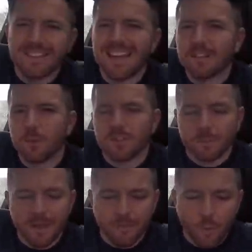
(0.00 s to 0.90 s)
next one's a
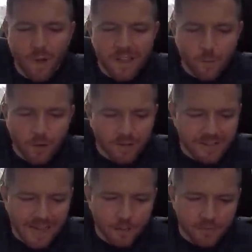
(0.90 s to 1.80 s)
bit of a weird one.
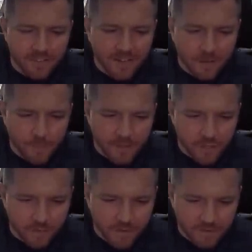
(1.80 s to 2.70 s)
Callum has sent in a
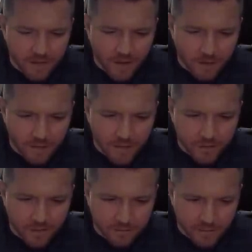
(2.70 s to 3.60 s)
picture of his car
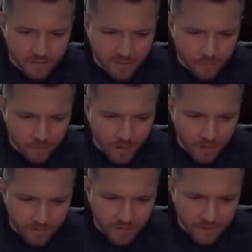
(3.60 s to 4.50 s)
collection. Now he's got several
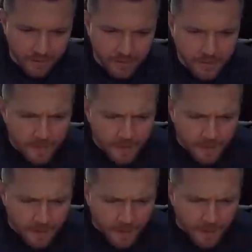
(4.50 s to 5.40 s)
cars here.
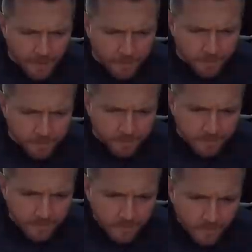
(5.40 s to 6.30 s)
Um,
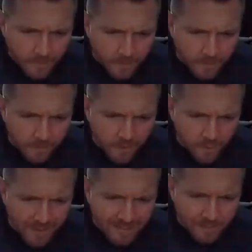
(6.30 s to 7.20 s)
the first
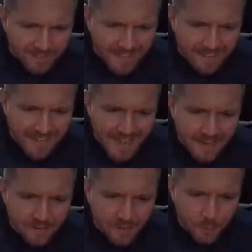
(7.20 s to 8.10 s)
one is a Mercedes A
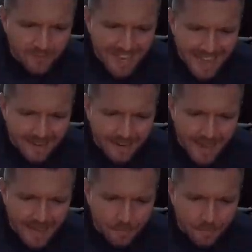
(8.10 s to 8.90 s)
two ten A M